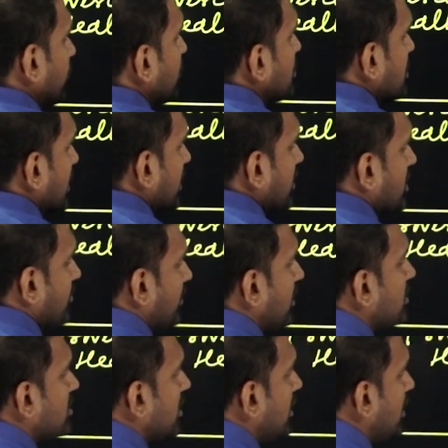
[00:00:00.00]
Food security
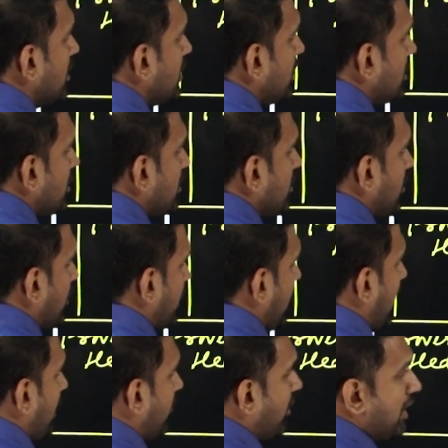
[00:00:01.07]
means okay,
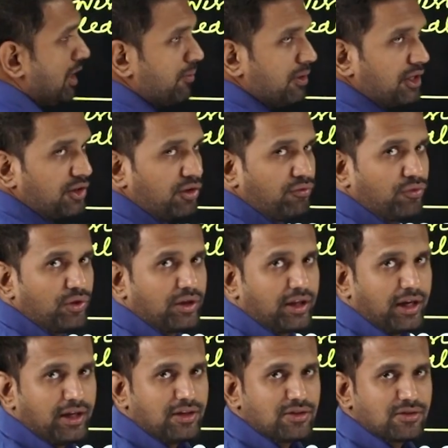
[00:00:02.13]
availability of food
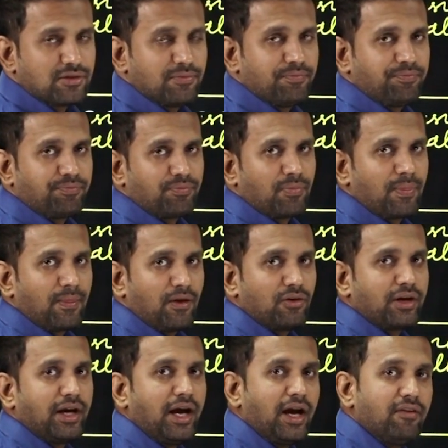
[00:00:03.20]
grains.
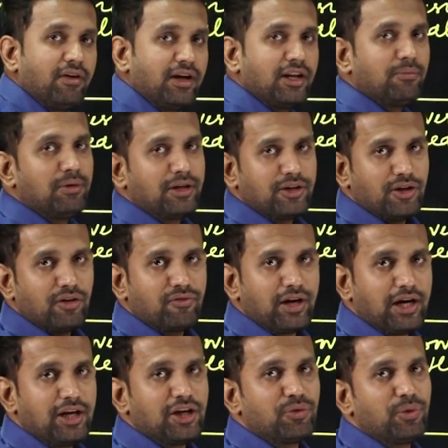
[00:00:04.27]
Okay, availability of
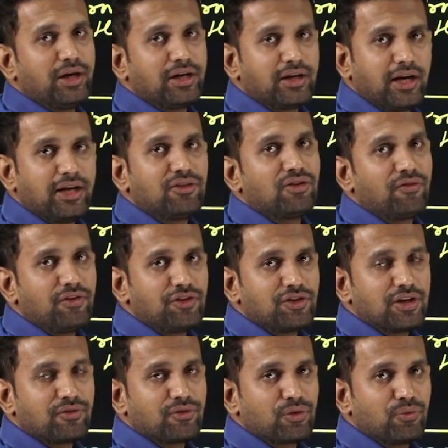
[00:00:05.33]
adequate and
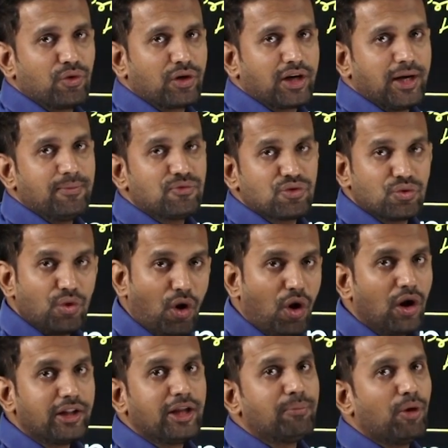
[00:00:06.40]
sufficient food grains to
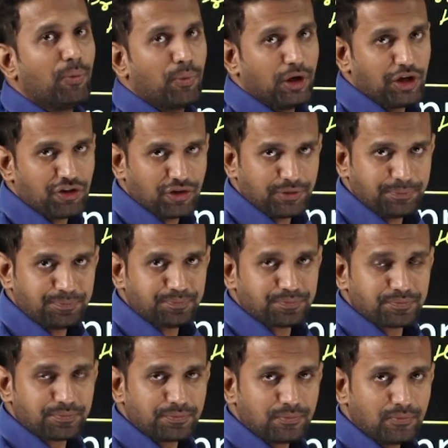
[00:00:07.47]
all the population.
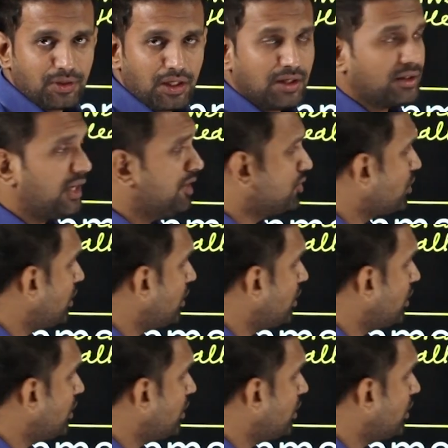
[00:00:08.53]
That is